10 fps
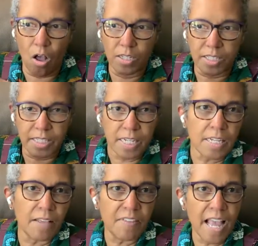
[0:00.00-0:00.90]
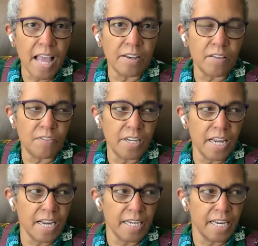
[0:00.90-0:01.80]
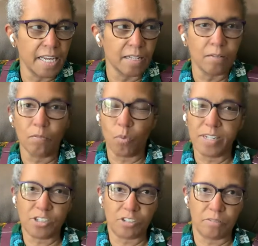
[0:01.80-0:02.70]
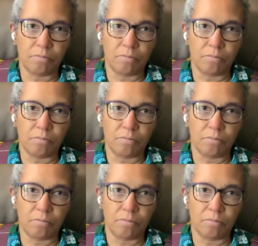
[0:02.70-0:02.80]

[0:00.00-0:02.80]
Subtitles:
sit at the end of a knitting needle, which